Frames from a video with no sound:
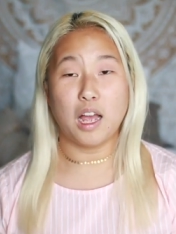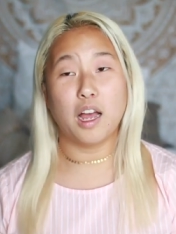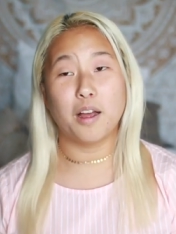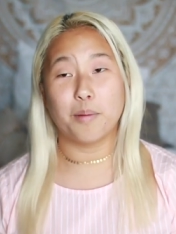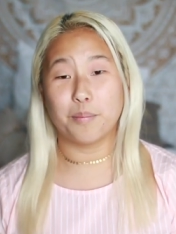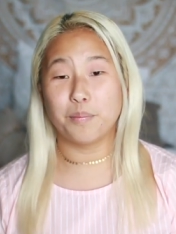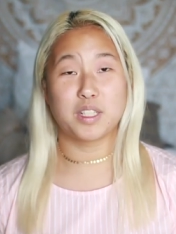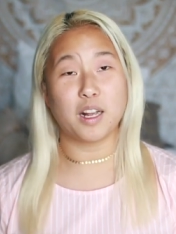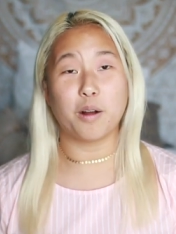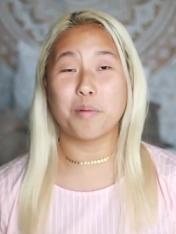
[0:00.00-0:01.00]
Um,
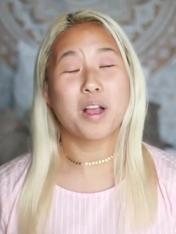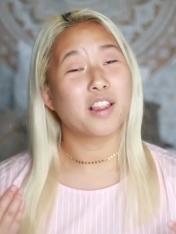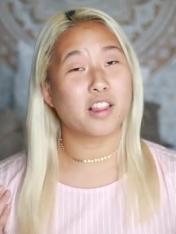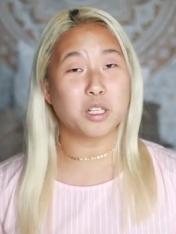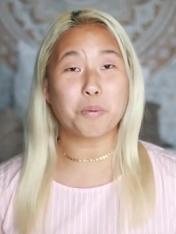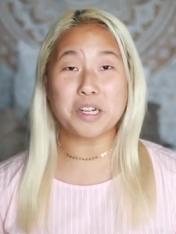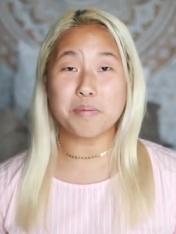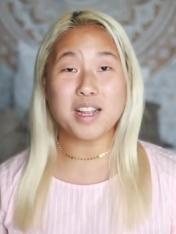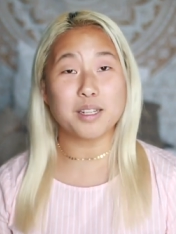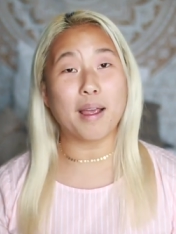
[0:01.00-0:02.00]
so this brings
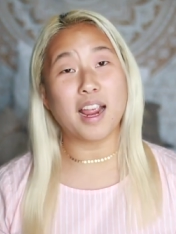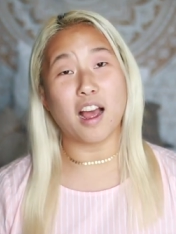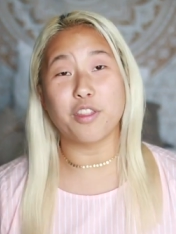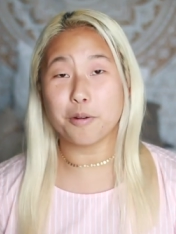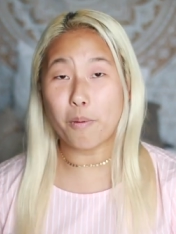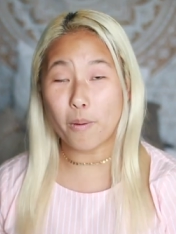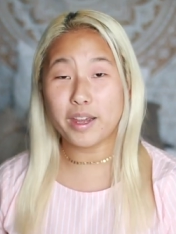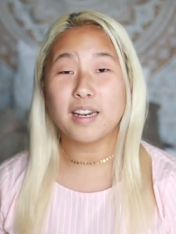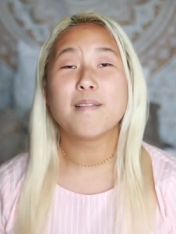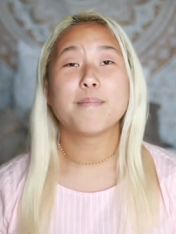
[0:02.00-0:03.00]
me to my other
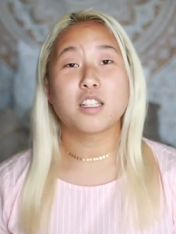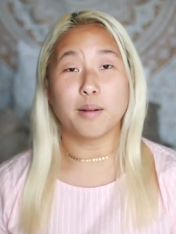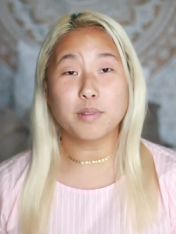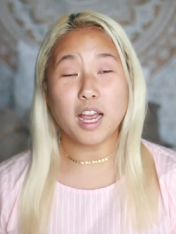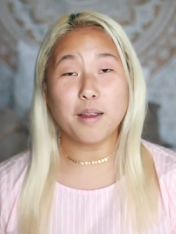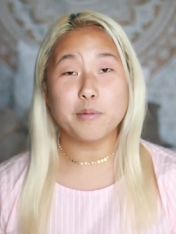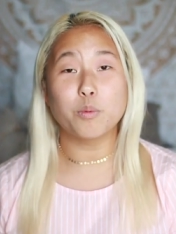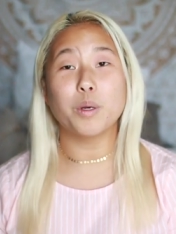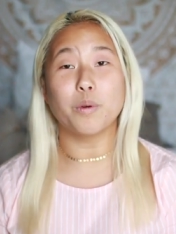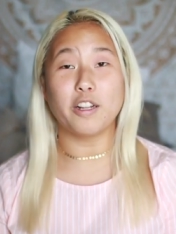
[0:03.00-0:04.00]
point. Sometimes
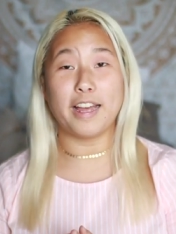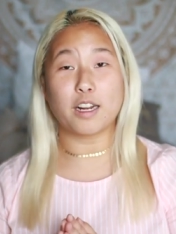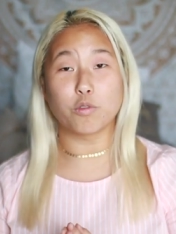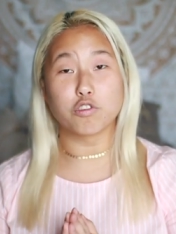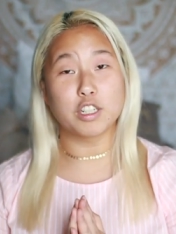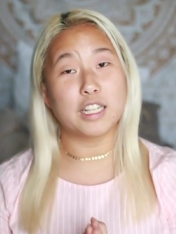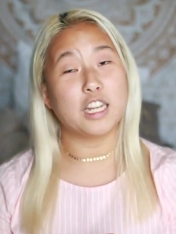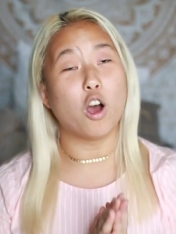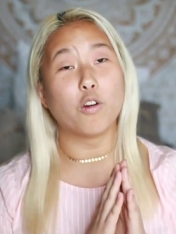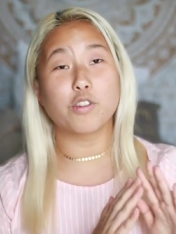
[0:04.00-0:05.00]
we were like
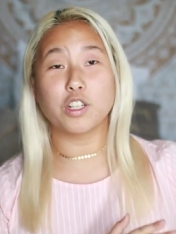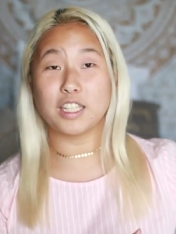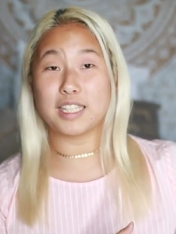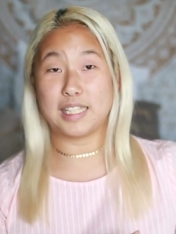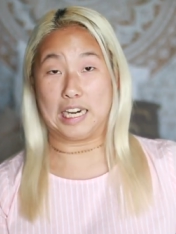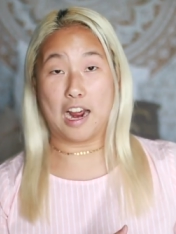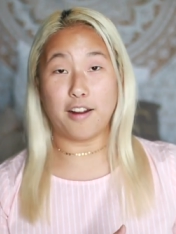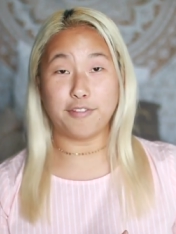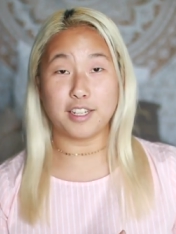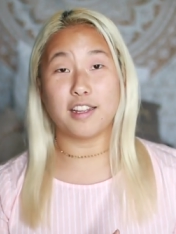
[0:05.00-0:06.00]
really overly
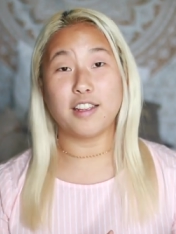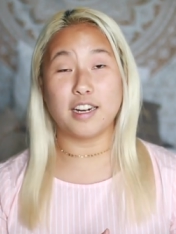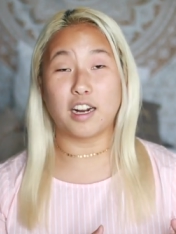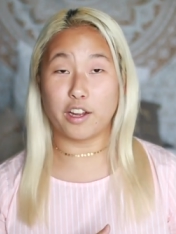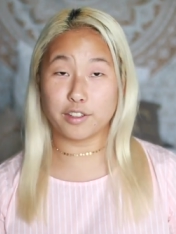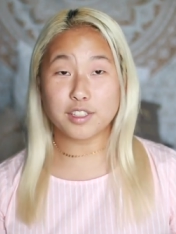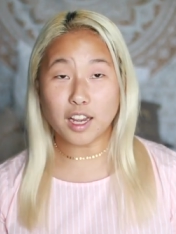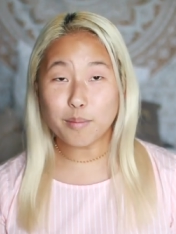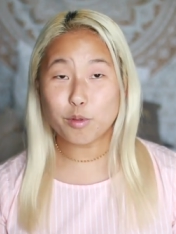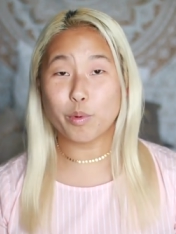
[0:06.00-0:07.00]
staffed and then other
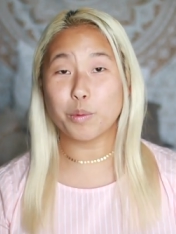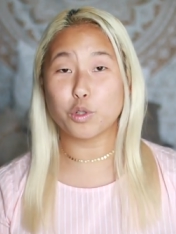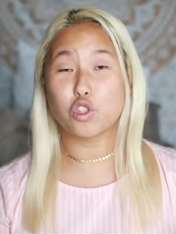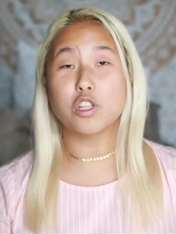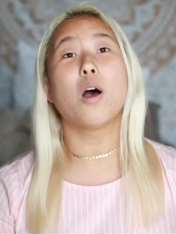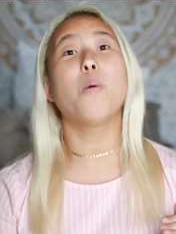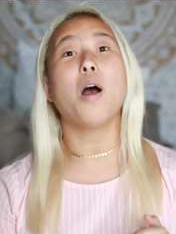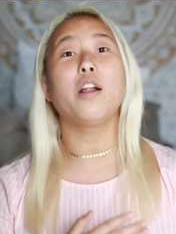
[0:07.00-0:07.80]
times we were so